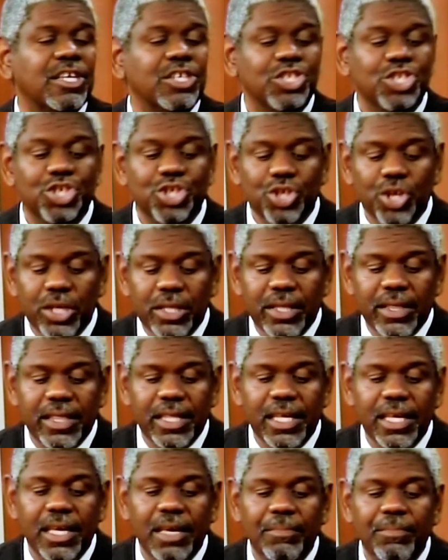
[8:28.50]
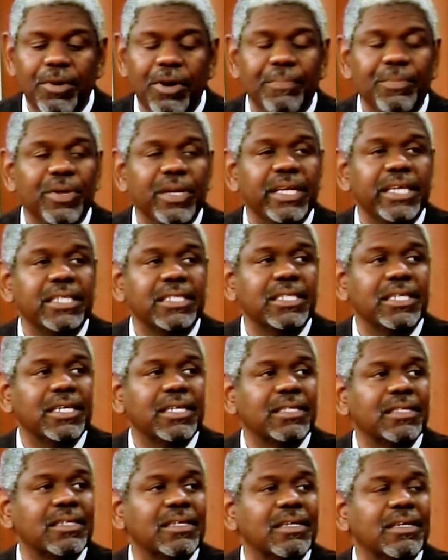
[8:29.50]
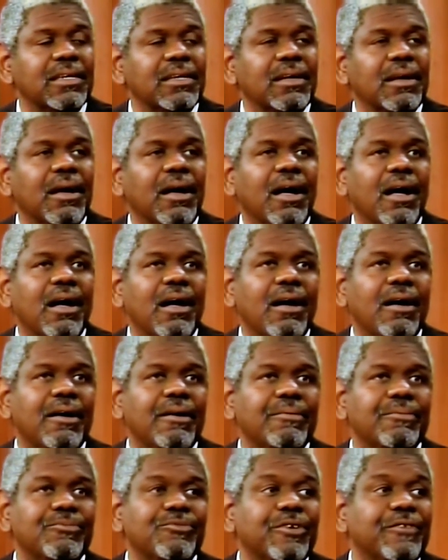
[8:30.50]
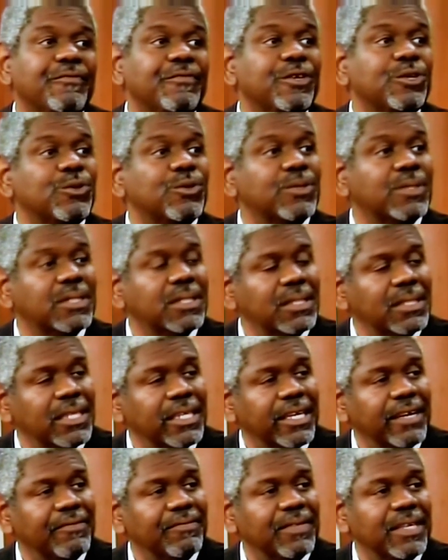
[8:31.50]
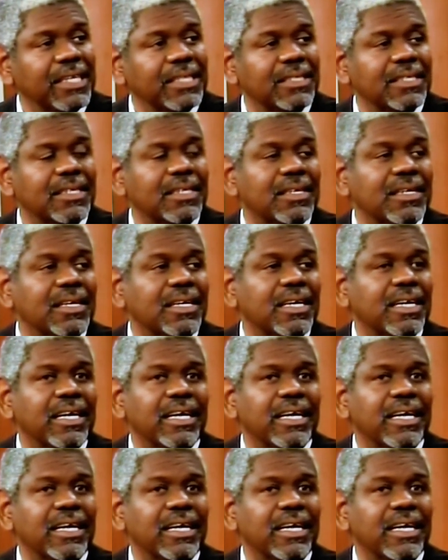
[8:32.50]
Should the population uh, refuse to give data,